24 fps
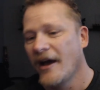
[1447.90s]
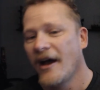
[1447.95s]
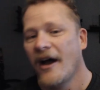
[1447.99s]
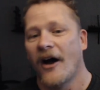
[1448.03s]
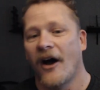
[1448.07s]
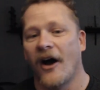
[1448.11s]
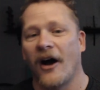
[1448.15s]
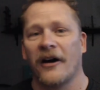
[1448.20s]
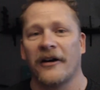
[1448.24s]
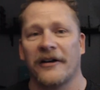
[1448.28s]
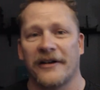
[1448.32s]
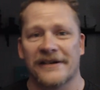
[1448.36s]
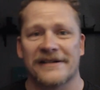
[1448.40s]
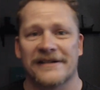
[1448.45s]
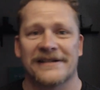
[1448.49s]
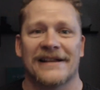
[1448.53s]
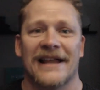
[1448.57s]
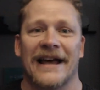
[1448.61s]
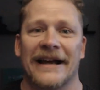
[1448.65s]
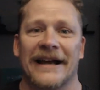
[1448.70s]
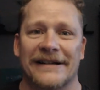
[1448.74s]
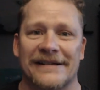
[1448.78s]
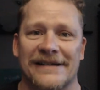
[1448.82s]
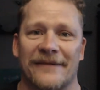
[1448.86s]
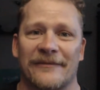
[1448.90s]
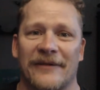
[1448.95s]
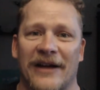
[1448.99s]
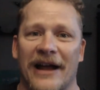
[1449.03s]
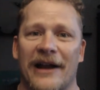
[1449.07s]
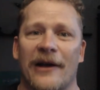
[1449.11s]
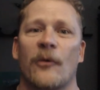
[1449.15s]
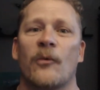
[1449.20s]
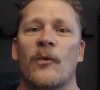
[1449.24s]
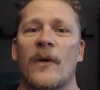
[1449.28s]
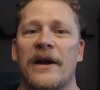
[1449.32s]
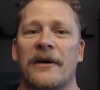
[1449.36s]
art is like some kind
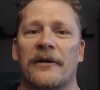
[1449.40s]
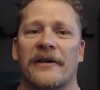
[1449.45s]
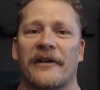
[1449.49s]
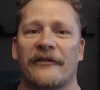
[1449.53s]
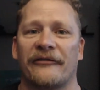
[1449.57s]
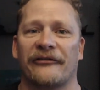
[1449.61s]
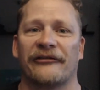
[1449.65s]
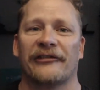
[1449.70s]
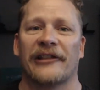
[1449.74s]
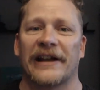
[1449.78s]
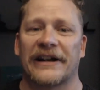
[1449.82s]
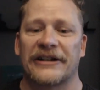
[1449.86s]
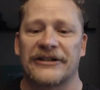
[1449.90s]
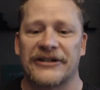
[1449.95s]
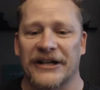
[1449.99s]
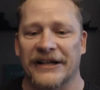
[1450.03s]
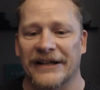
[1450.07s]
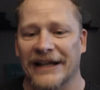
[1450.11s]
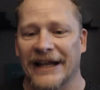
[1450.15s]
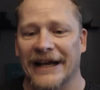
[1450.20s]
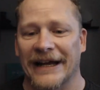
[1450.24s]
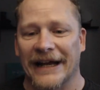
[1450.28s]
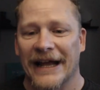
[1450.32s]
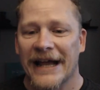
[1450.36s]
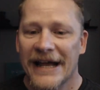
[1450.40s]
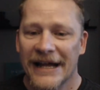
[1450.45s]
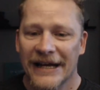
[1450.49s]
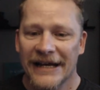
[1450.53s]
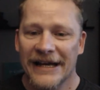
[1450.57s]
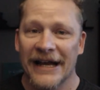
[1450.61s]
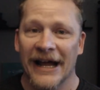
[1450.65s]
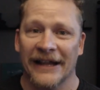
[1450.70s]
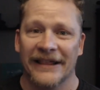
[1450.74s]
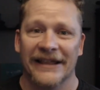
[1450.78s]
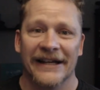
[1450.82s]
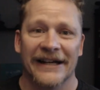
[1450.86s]
of weird affliction. Like
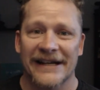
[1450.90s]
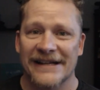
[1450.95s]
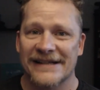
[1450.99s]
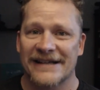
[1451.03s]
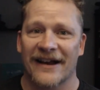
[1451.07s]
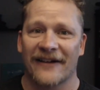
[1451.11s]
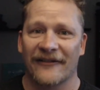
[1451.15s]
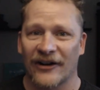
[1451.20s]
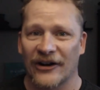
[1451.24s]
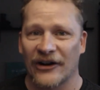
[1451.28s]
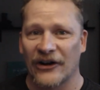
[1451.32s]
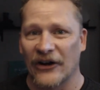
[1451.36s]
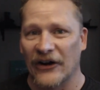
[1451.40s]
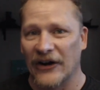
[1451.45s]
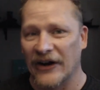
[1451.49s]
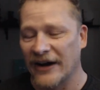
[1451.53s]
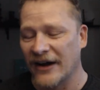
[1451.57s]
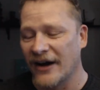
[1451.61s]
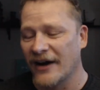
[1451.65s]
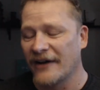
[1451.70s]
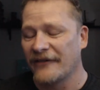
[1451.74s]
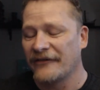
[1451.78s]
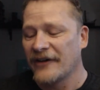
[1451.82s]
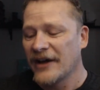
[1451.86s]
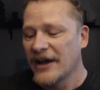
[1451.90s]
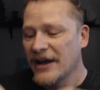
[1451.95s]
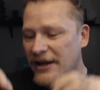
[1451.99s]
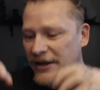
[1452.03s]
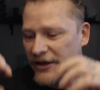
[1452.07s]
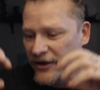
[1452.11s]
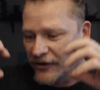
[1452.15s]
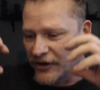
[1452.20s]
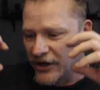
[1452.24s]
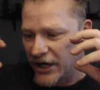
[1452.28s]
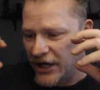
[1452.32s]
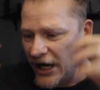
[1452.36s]
nothing is ever good enough.
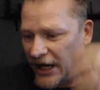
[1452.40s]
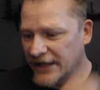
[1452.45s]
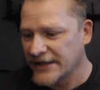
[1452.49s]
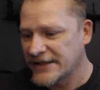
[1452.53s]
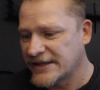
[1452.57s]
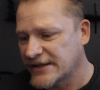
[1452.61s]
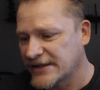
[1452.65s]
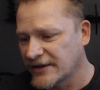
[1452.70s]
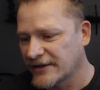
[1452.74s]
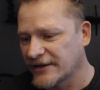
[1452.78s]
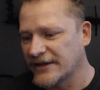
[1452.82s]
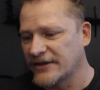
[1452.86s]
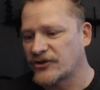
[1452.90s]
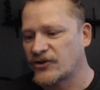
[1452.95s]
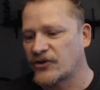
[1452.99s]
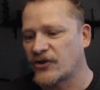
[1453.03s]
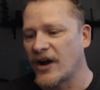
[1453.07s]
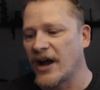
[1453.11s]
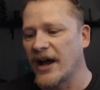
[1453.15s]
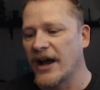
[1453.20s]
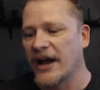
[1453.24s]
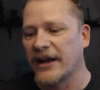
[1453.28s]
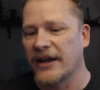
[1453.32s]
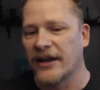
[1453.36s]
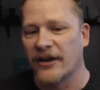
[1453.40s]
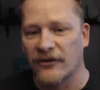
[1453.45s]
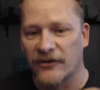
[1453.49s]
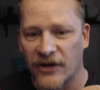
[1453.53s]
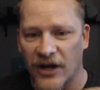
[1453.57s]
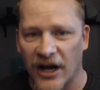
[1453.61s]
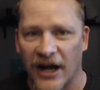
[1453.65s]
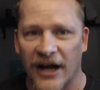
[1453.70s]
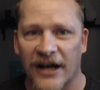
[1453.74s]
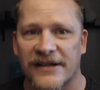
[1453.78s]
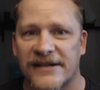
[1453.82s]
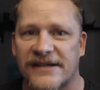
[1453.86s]
You're constantly trying. You're
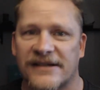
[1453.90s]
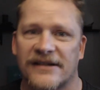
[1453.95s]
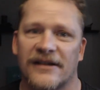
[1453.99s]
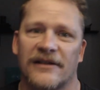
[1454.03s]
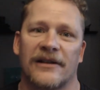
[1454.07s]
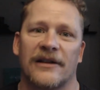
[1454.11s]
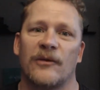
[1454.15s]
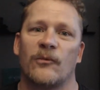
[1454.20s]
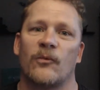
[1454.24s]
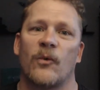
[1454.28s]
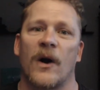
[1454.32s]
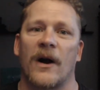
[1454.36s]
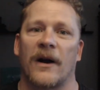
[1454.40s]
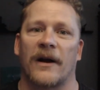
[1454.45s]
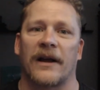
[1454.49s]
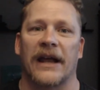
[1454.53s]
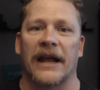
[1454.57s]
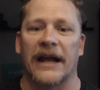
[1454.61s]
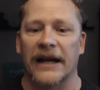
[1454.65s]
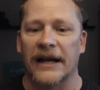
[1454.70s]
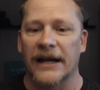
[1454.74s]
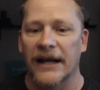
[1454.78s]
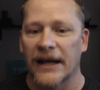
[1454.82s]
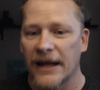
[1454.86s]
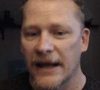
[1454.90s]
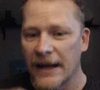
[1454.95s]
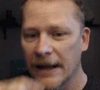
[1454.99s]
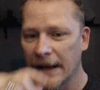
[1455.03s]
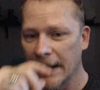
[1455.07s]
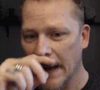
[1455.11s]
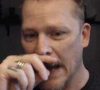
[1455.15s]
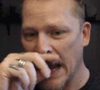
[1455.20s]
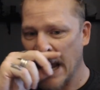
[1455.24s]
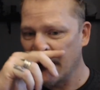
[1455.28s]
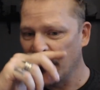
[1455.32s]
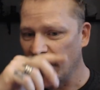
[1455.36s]
constantly working
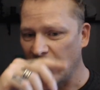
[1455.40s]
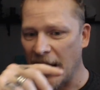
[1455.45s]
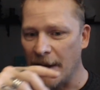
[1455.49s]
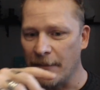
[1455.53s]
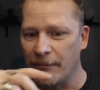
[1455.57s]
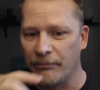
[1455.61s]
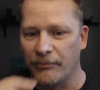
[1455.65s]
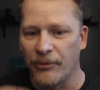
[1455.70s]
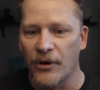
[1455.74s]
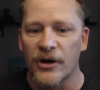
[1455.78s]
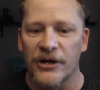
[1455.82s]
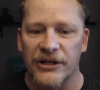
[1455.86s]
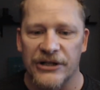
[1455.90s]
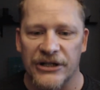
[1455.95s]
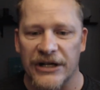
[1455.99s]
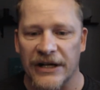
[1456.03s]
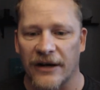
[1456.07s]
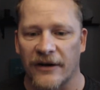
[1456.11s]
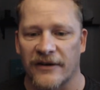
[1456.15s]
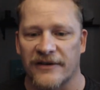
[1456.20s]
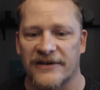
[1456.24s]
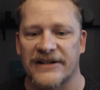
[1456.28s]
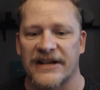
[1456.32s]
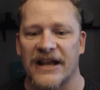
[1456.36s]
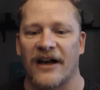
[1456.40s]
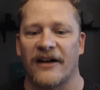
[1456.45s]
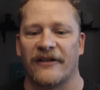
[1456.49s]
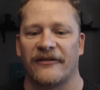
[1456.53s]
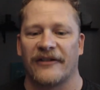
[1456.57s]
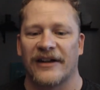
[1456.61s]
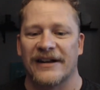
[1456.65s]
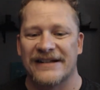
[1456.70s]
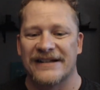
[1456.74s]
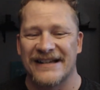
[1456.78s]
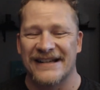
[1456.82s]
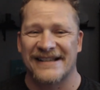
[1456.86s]
and and pushing yourself
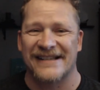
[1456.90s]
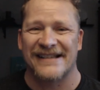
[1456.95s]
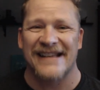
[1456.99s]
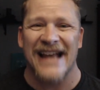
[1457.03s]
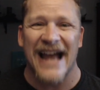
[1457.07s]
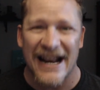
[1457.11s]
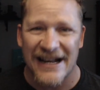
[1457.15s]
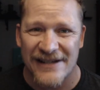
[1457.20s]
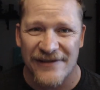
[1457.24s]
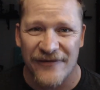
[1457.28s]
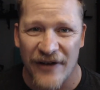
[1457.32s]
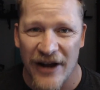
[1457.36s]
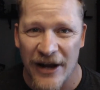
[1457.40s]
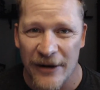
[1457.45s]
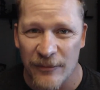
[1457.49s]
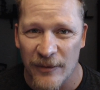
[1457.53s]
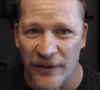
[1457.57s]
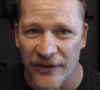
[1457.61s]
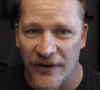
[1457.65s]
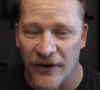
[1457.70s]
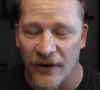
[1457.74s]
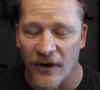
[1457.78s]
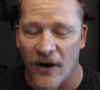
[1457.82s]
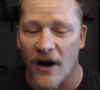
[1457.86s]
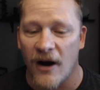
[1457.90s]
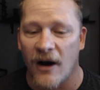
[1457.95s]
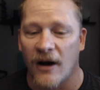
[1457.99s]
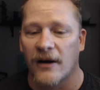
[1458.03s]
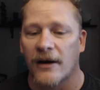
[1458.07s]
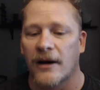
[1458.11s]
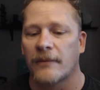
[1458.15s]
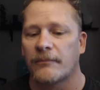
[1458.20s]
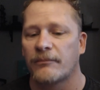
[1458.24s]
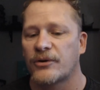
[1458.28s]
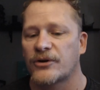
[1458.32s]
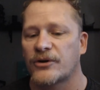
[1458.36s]
and dissatisfied with your art
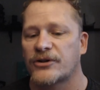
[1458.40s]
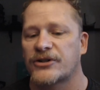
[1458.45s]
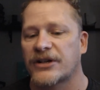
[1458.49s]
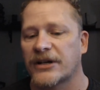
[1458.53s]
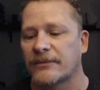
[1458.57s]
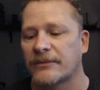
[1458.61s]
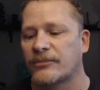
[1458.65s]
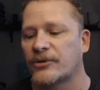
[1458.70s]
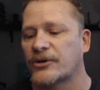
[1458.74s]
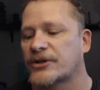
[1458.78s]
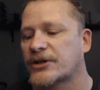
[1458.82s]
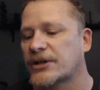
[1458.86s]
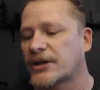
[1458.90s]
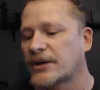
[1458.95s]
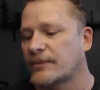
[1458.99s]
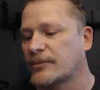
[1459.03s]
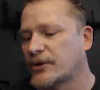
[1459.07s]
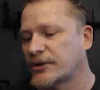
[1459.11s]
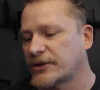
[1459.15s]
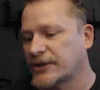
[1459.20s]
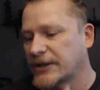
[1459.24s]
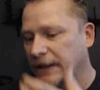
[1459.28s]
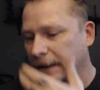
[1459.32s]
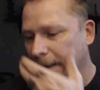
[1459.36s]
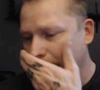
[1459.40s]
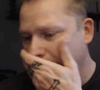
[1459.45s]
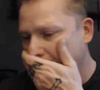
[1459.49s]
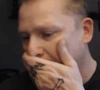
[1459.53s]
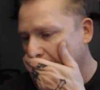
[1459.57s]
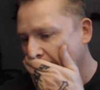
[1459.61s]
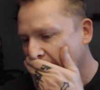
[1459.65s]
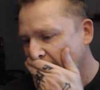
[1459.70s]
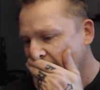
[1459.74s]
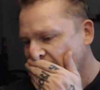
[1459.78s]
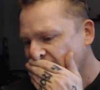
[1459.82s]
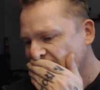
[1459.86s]
and pushing and pushing and pushing.
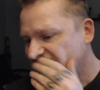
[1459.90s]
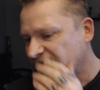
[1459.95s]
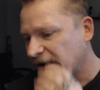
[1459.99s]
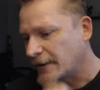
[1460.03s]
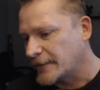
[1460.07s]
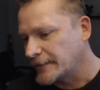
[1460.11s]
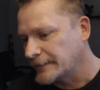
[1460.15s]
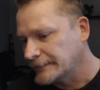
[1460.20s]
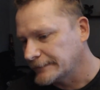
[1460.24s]
So.